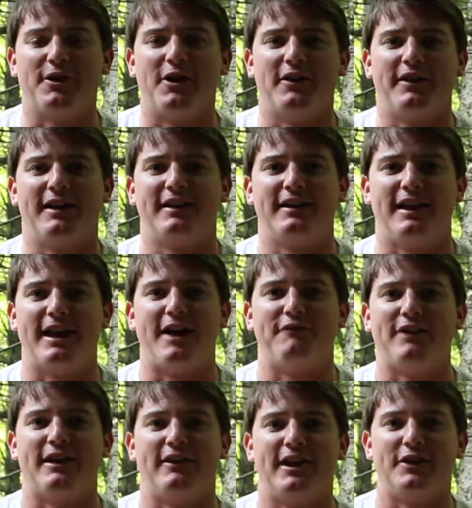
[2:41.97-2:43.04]
are that have
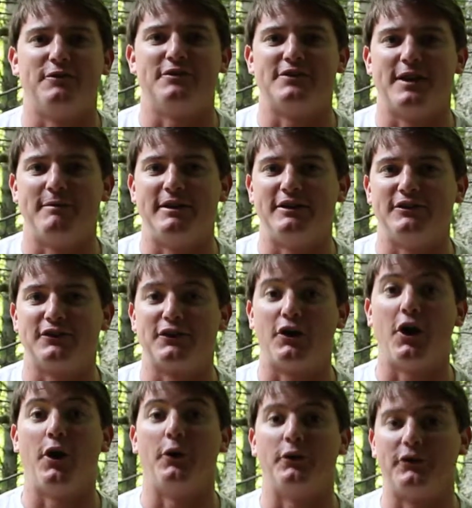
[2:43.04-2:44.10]
that language that means
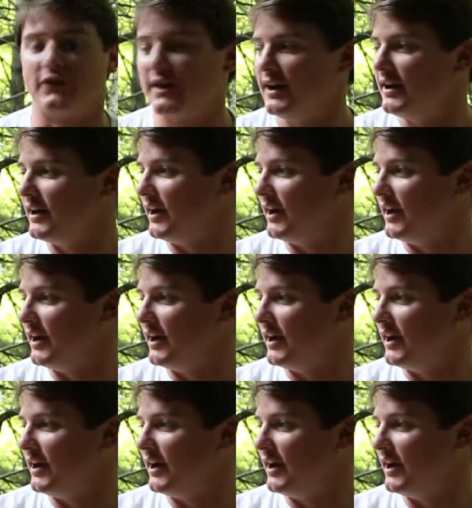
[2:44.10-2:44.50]
coast,